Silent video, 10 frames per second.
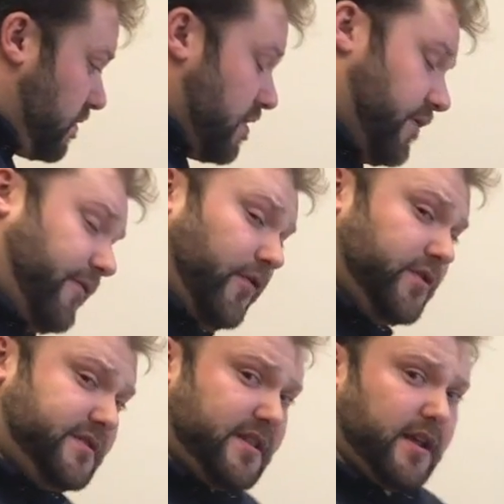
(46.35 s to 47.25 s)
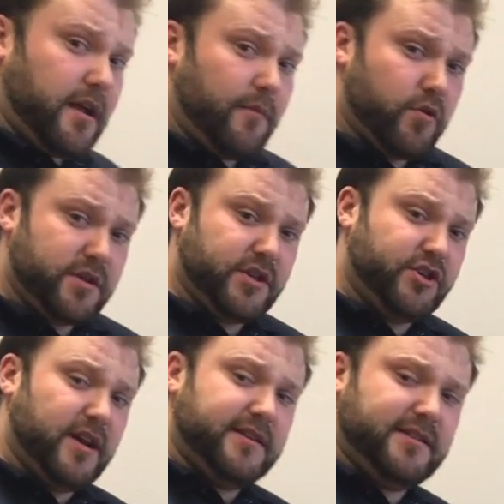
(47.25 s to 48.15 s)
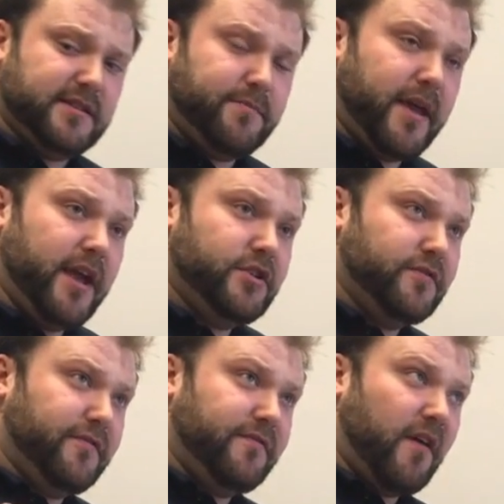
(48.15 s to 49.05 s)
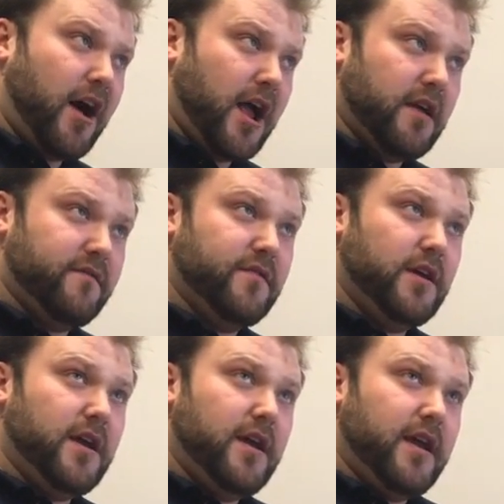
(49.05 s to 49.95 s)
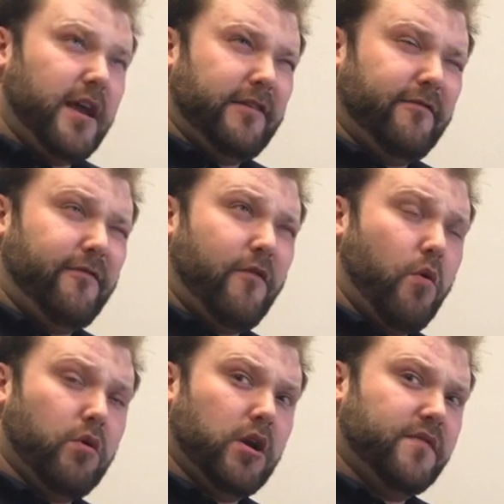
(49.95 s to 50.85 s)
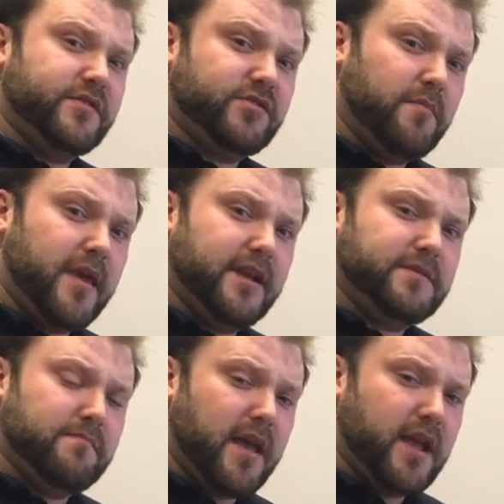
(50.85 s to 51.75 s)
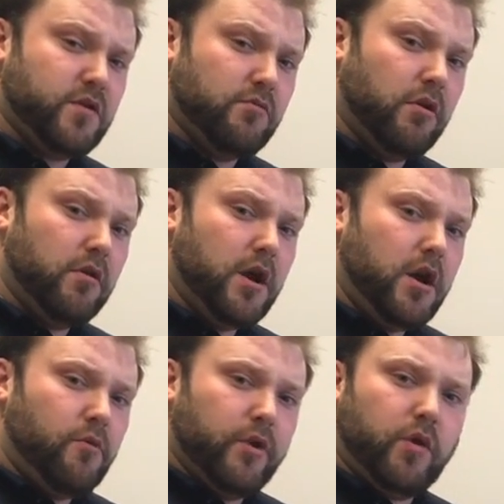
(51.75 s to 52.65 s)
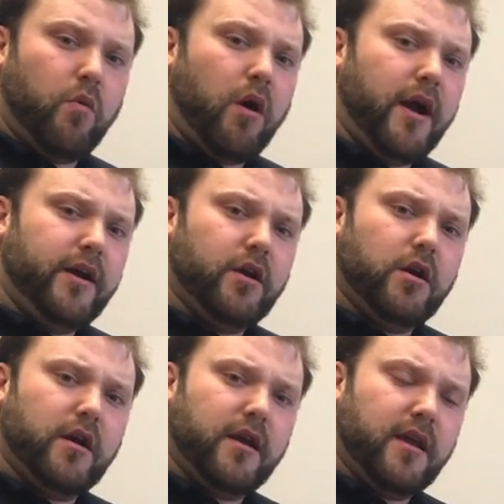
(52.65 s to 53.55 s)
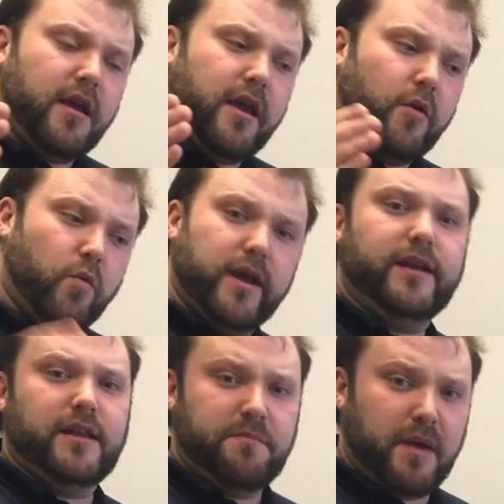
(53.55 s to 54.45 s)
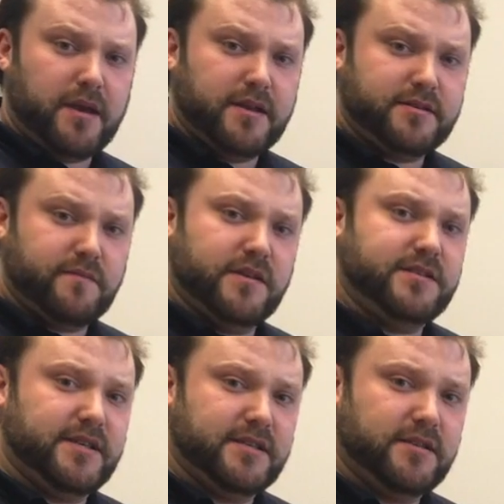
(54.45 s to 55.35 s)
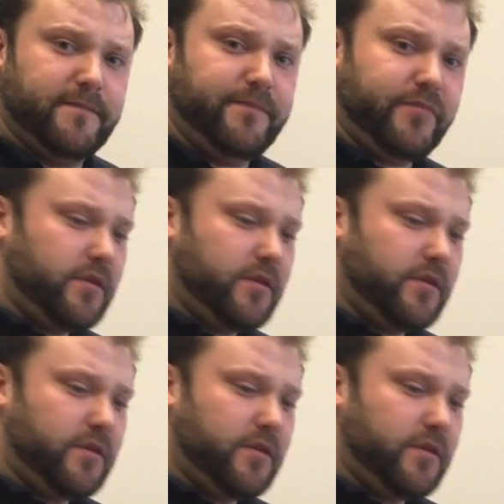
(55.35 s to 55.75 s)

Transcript: The first thing I want to suggest is page 5 and 4 of the SolmeteX manual require a weekly maintenance of this system.